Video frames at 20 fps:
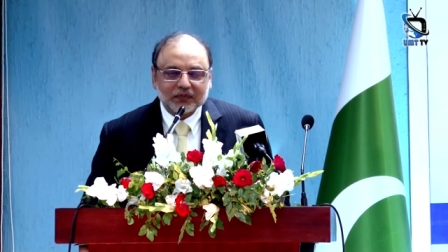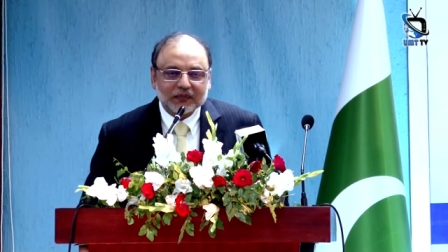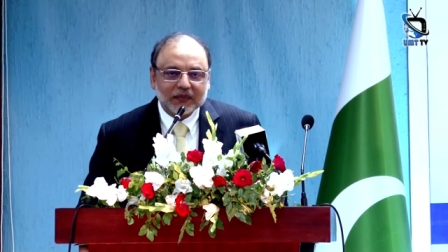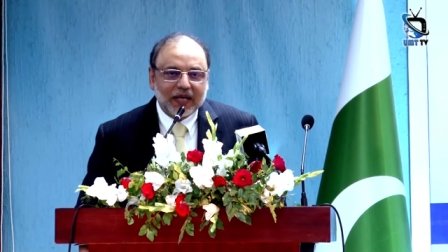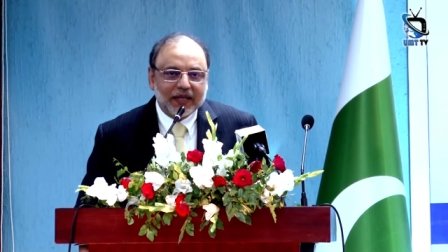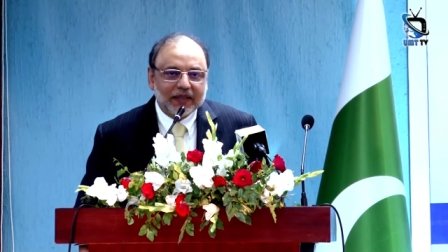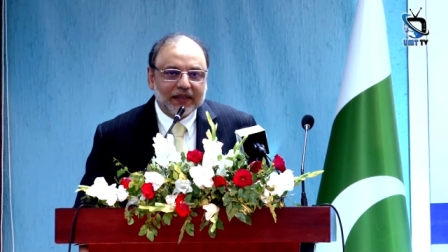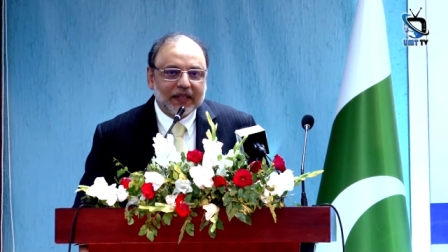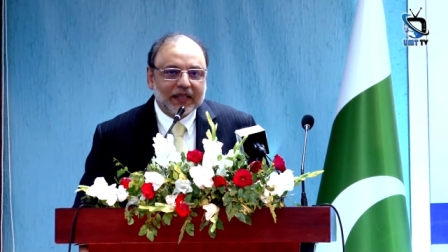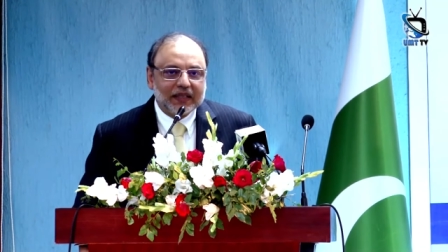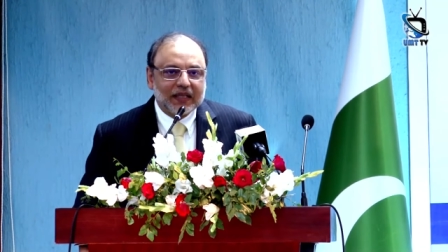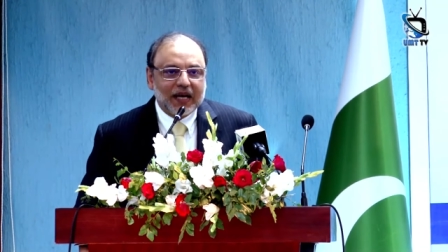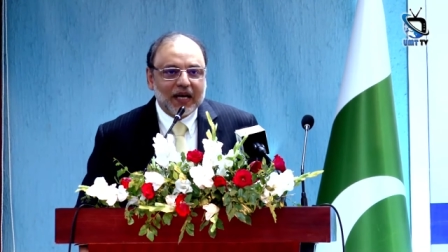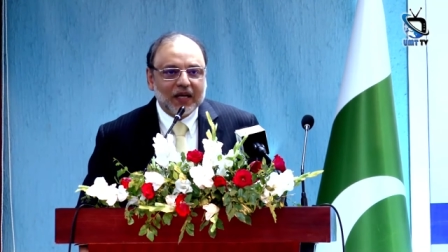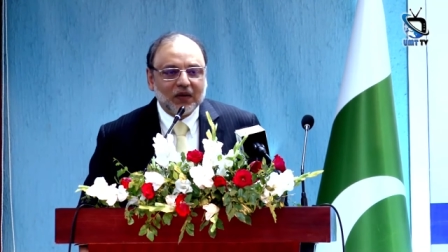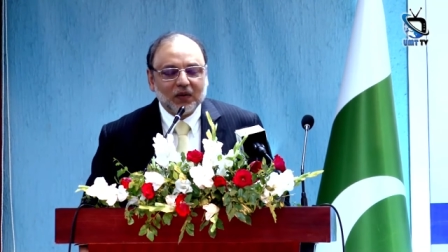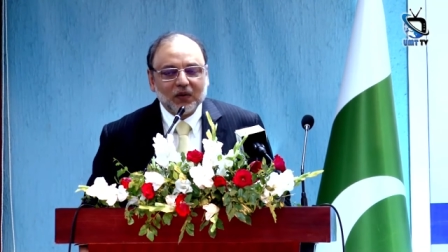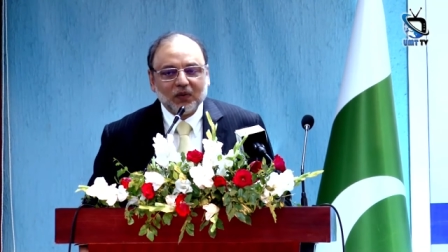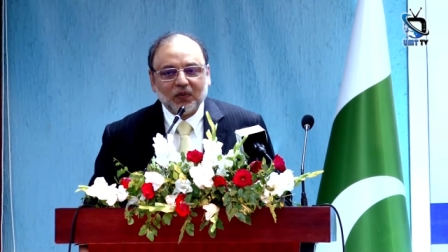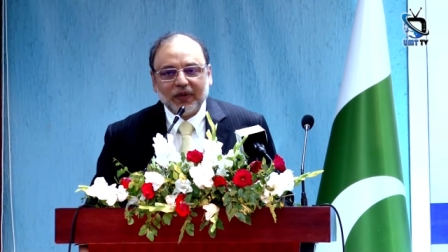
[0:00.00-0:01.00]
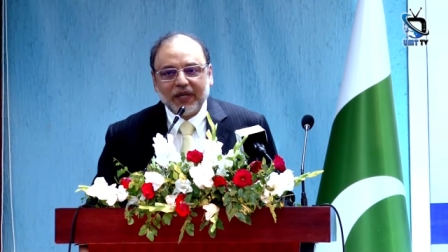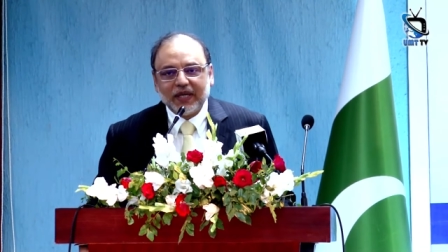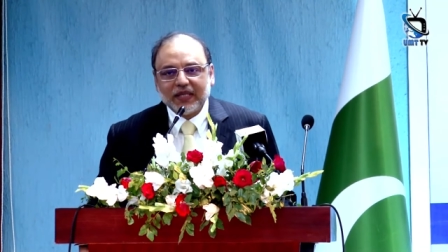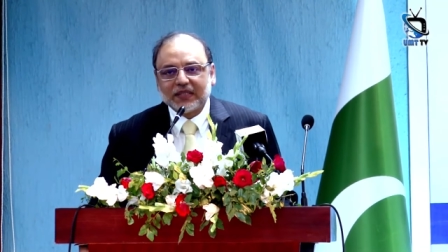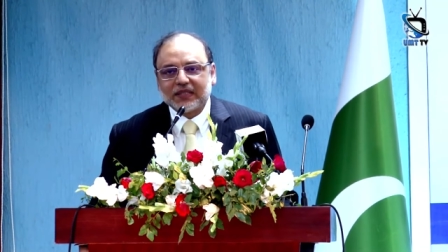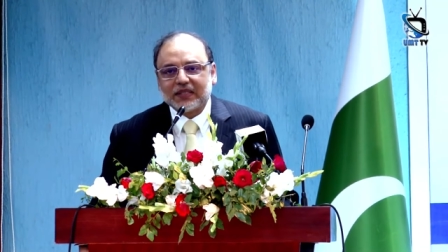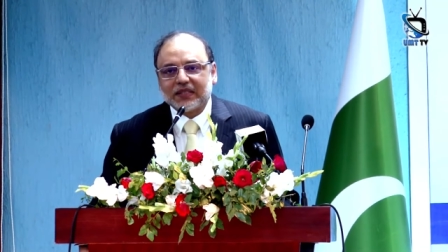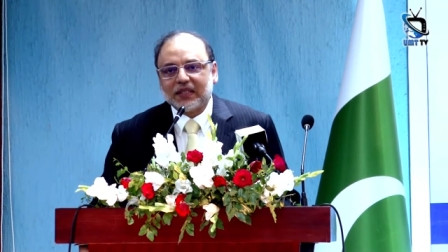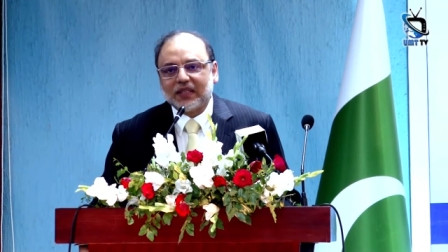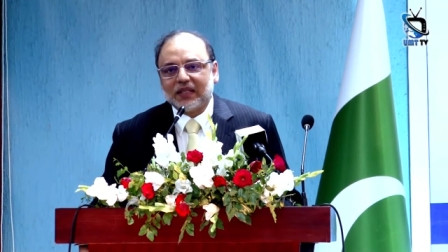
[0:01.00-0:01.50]
I, that I
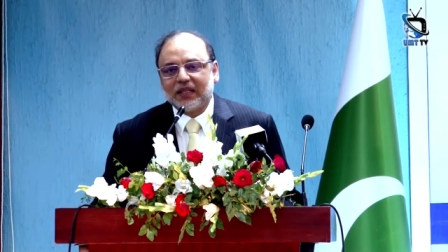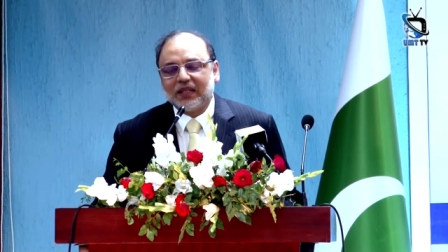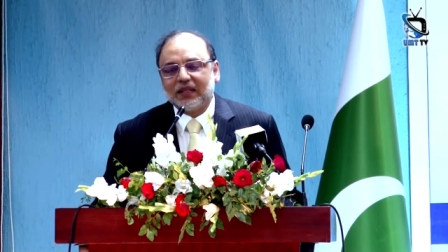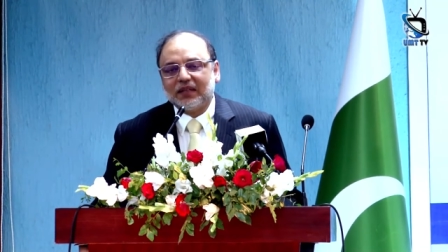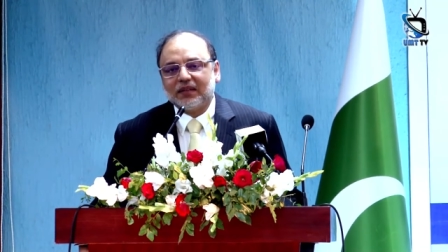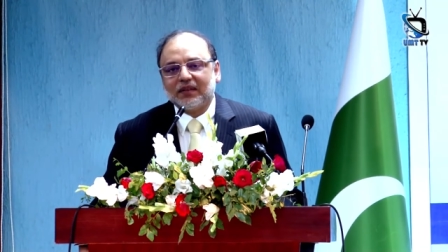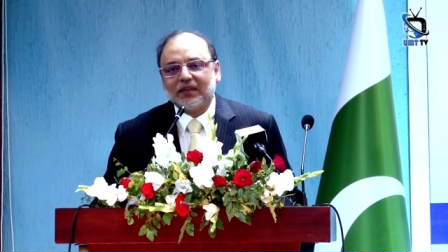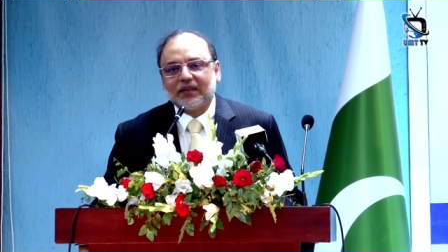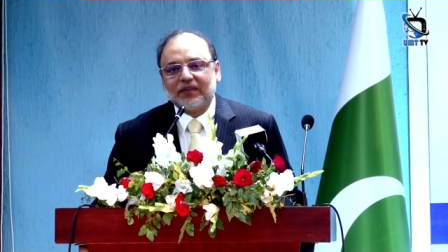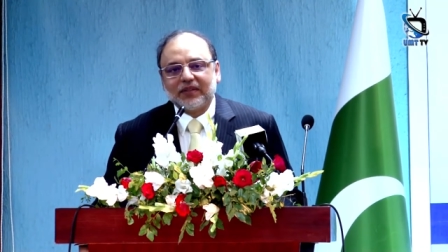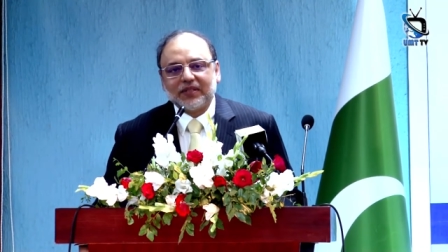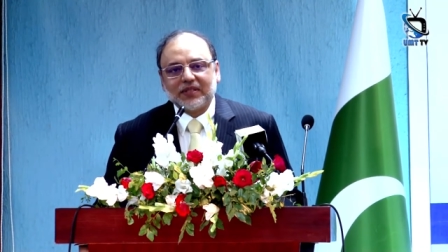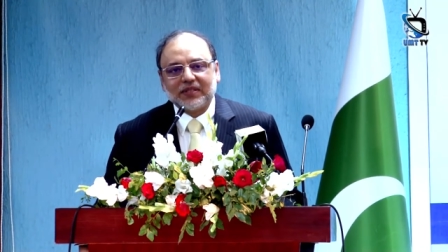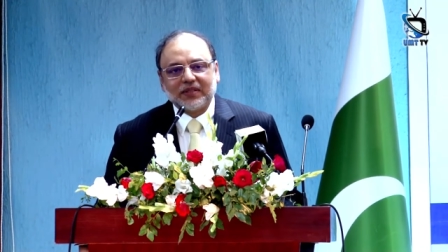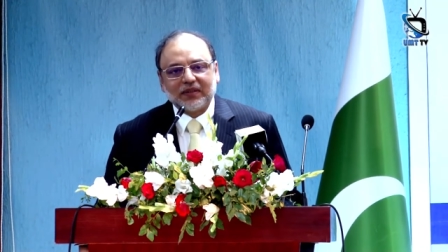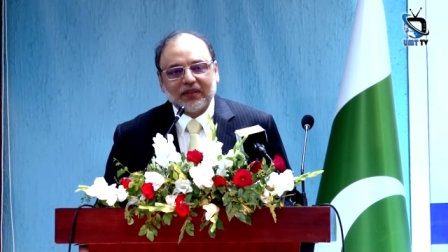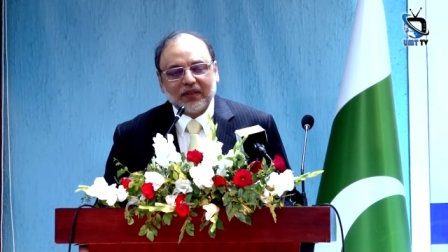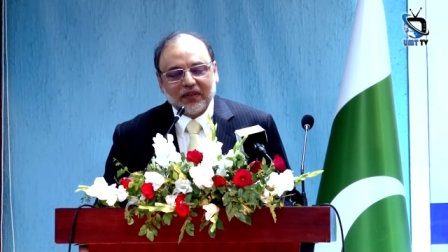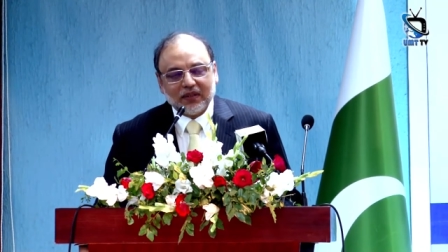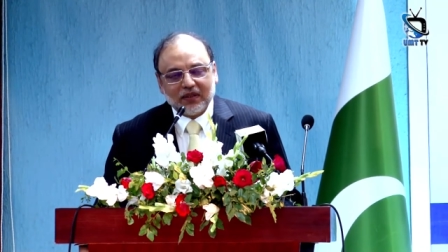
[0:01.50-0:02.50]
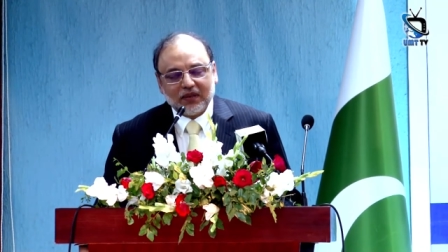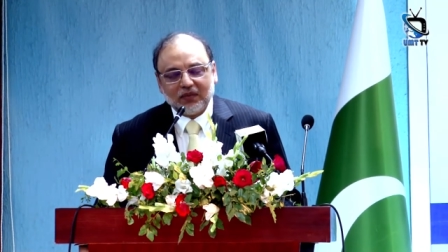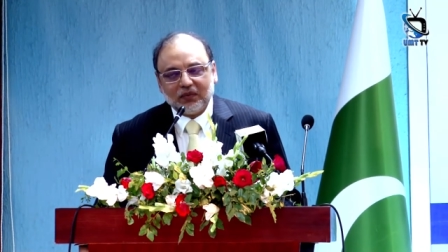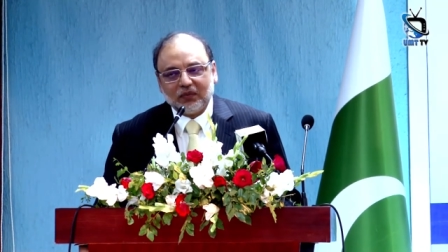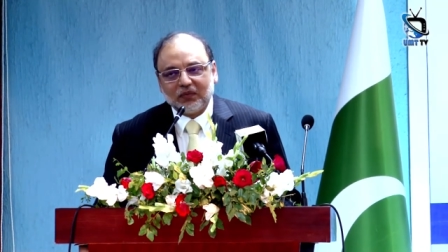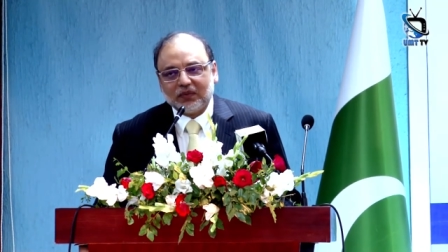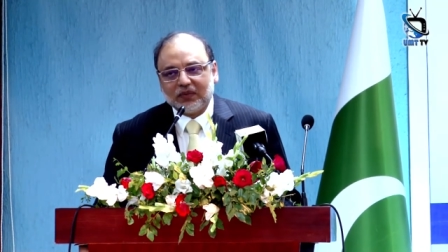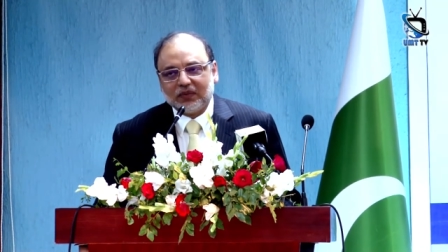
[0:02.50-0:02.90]
always, uh, uh,